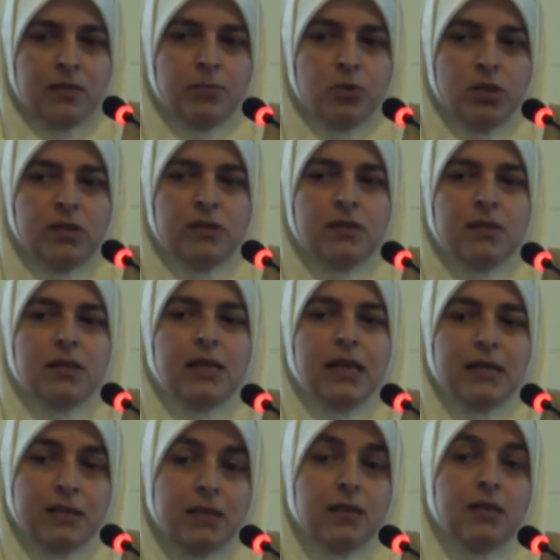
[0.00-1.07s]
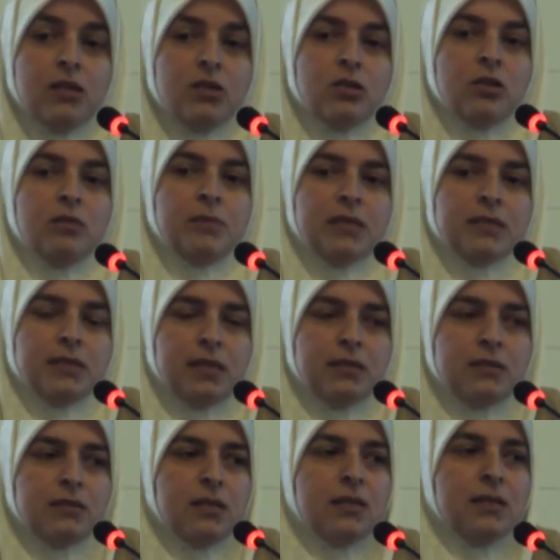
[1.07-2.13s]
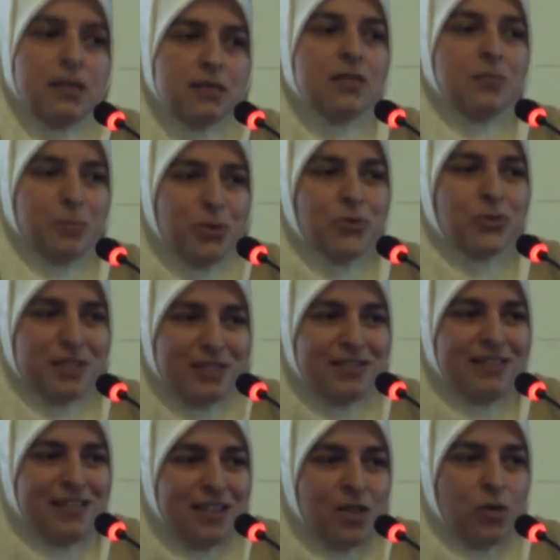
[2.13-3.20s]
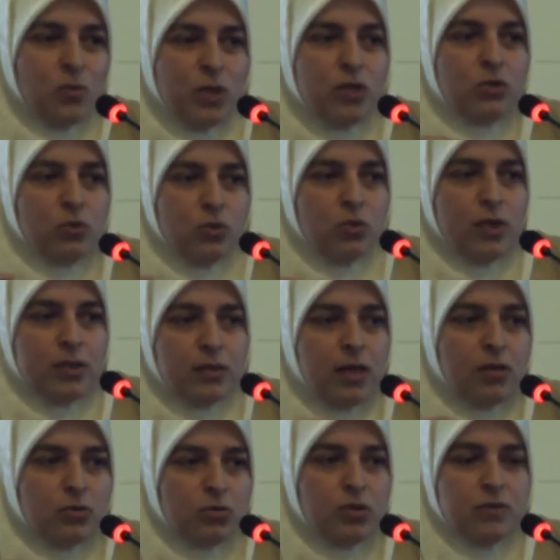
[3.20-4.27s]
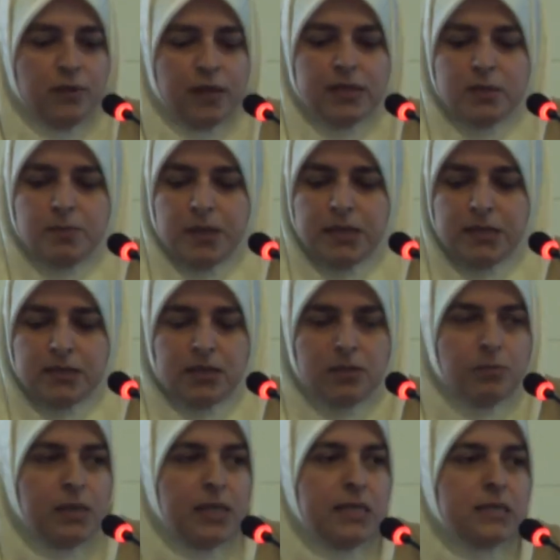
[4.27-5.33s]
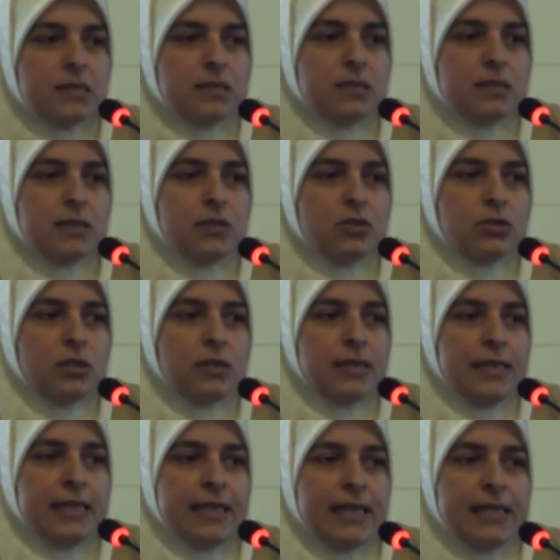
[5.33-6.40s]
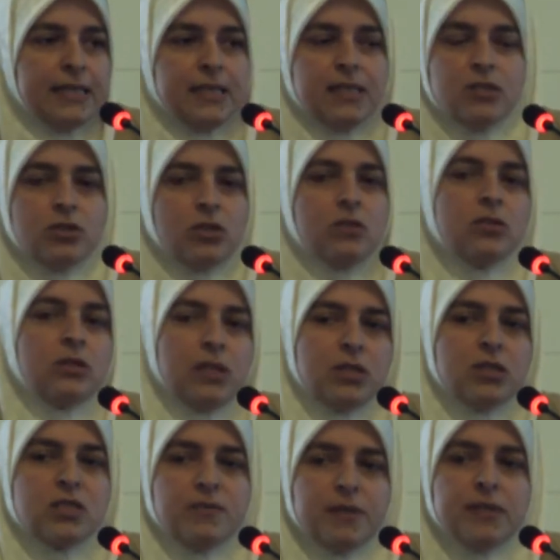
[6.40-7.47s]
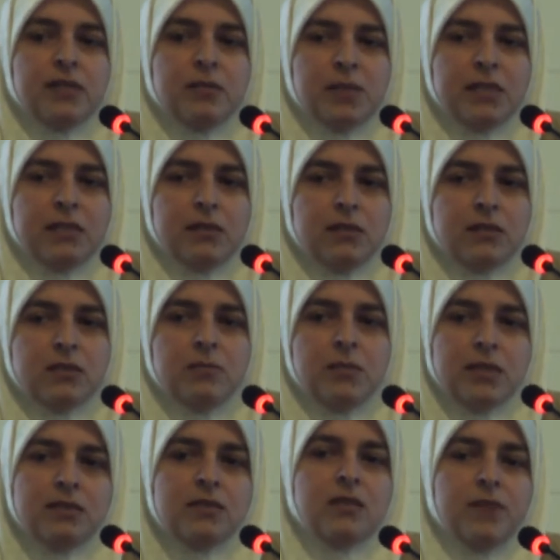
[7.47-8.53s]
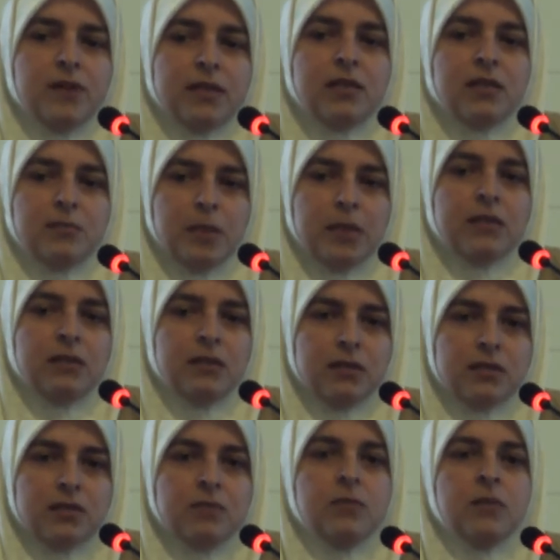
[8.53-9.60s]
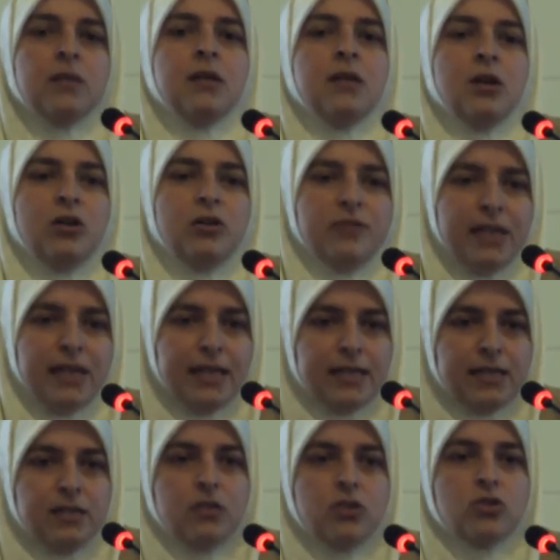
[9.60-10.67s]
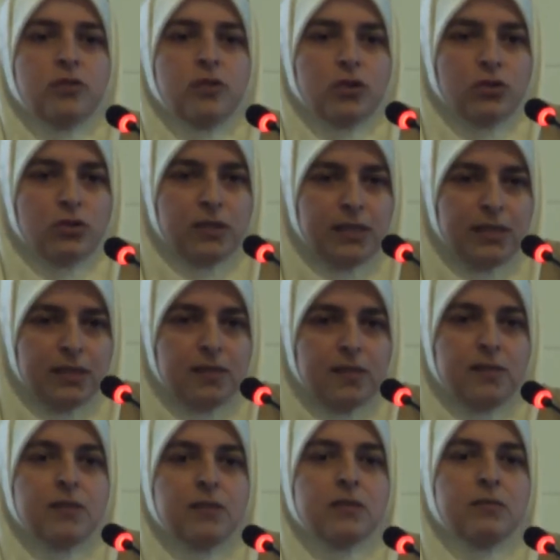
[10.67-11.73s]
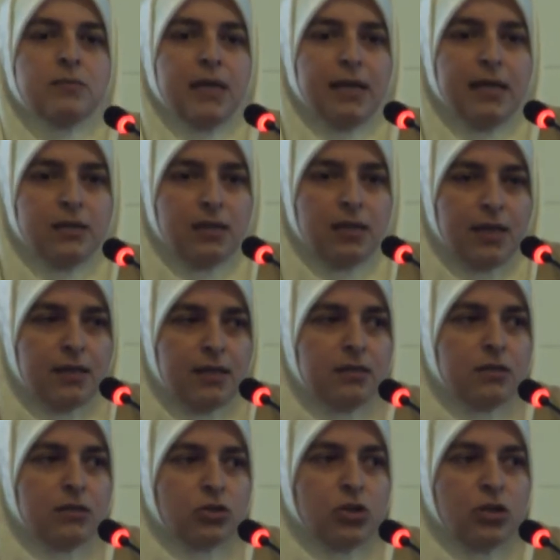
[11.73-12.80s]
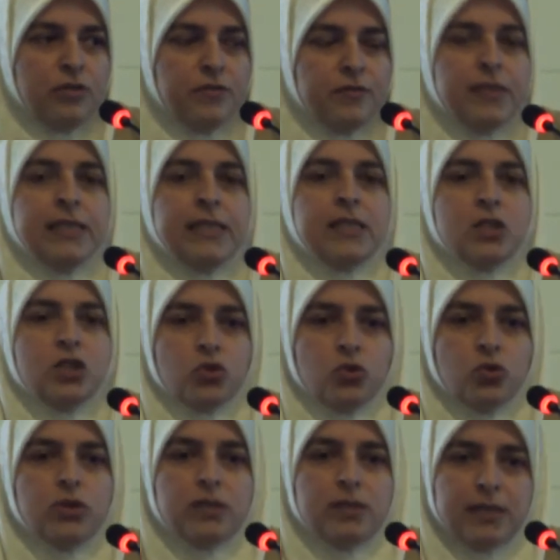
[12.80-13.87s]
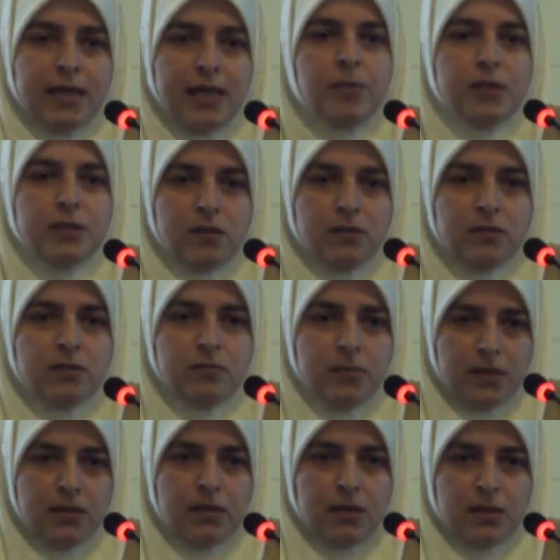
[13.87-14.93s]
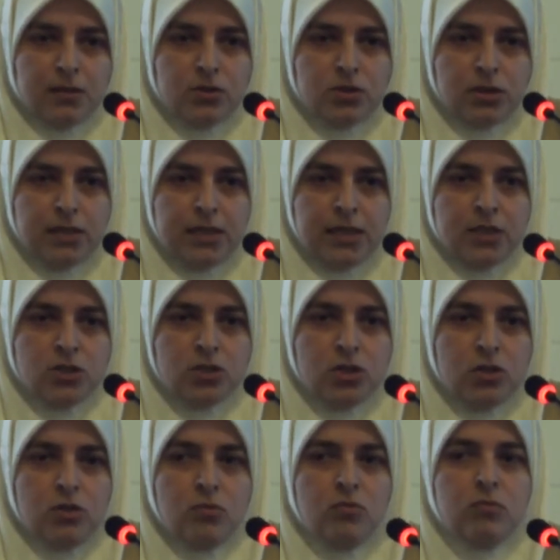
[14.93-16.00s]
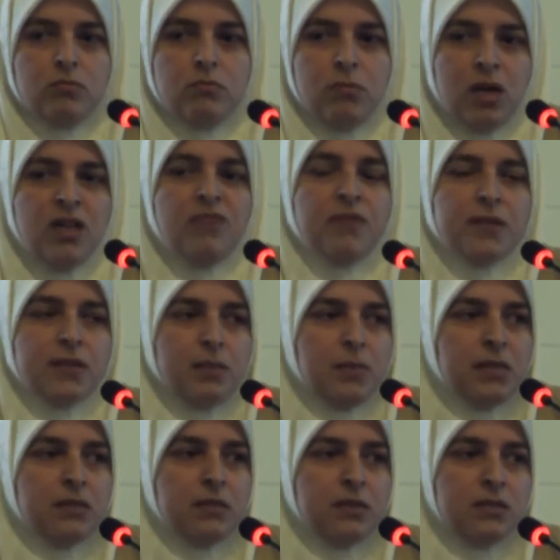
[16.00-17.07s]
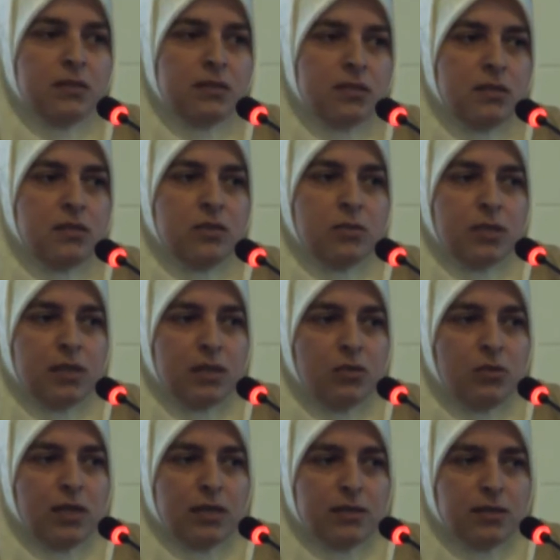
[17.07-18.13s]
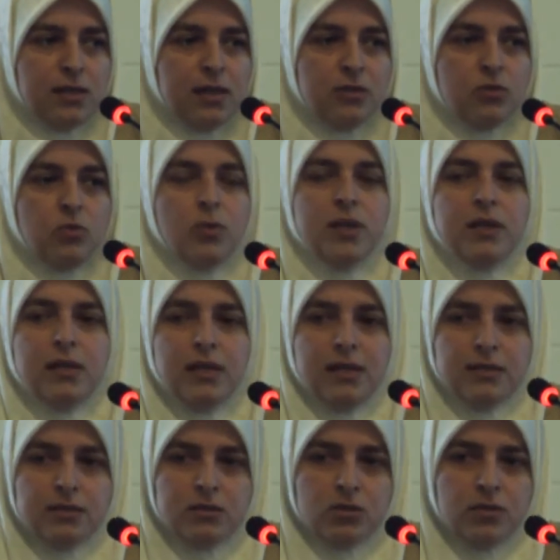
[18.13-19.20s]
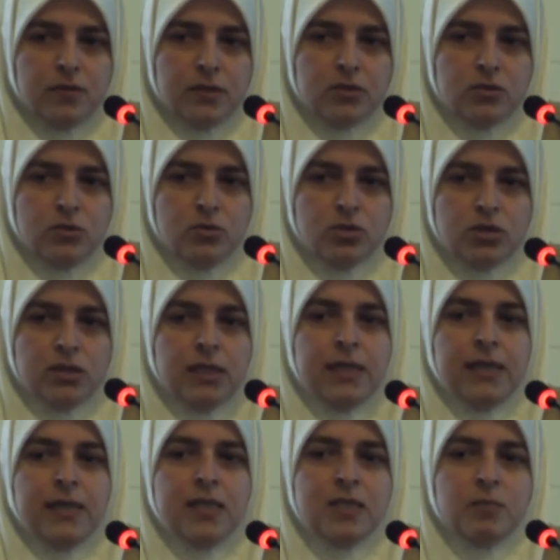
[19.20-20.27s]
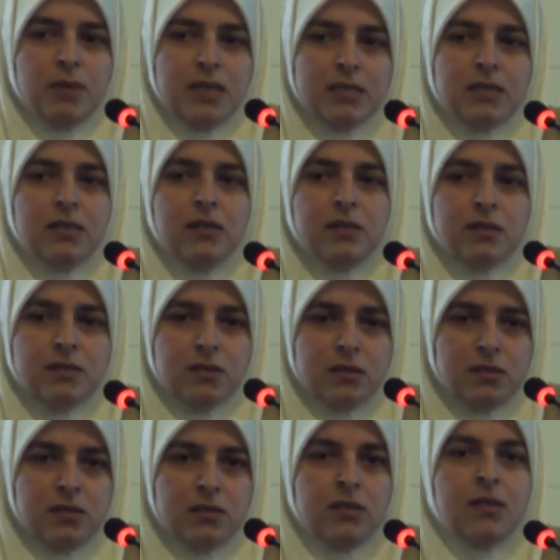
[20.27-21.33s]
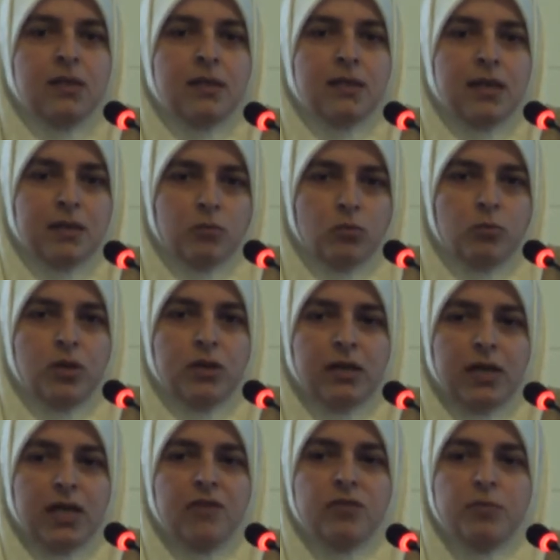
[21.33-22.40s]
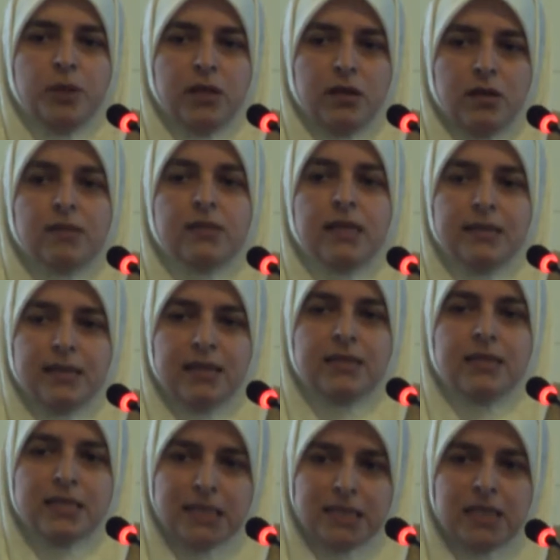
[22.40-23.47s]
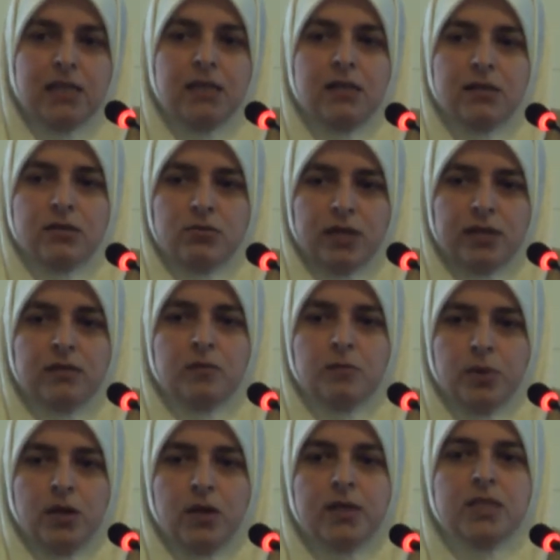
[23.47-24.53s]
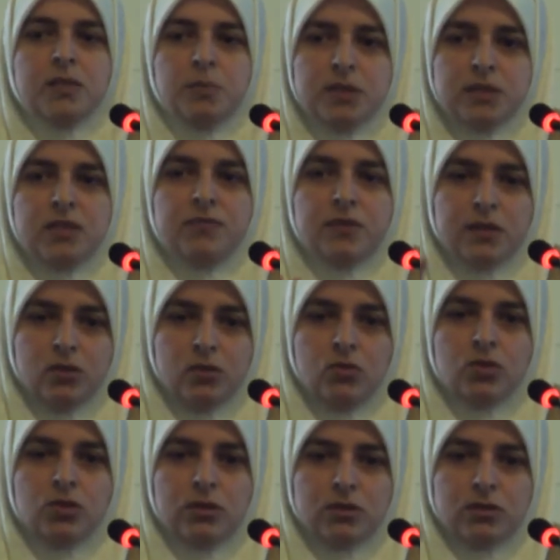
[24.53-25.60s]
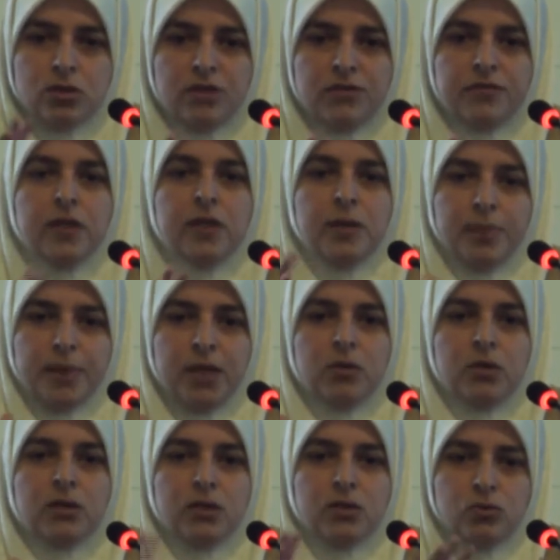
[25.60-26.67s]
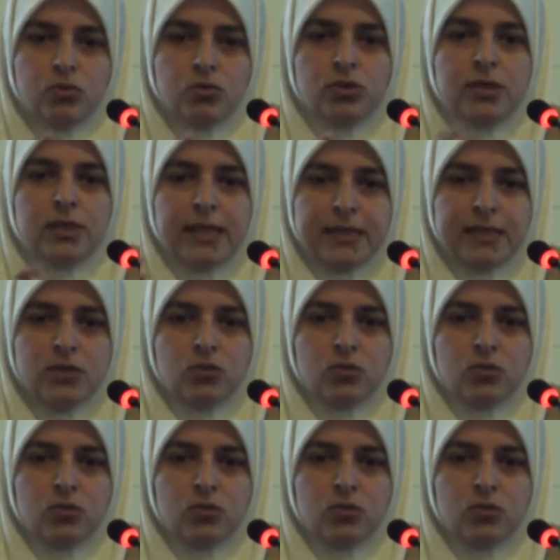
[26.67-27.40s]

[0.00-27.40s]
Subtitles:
political and in the economic sense, that is imposing where to go and how to divide spaces and places, etc. And it's not religious fundamentalism, it's the fundamentalism of a heritage of authoritarianism and a heritage of distorted capitalism in the country. So my fundamentalist city, when I look at Cairo with the lenses of this notion, is basically the city that Mubarak left behind and that is still run by specific notions of power and order and